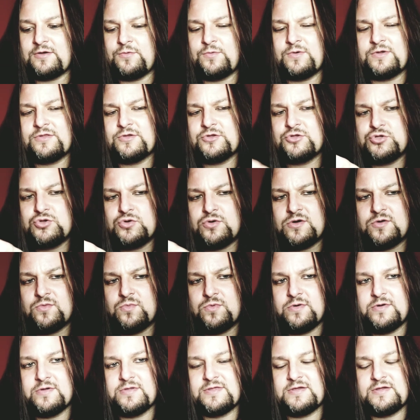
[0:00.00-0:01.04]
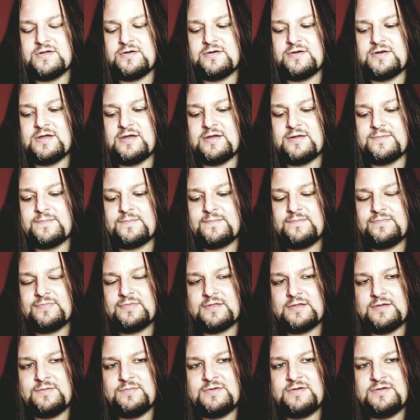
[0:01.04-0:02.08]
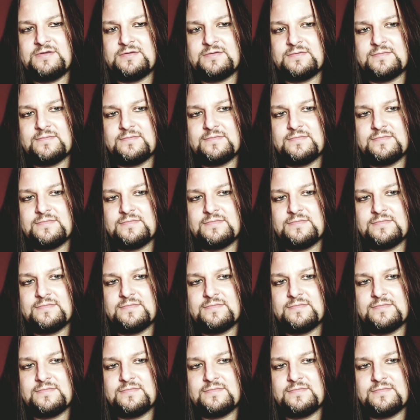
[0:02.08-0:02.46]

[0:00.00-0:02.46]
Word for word: whether you're worthy or not. I mean,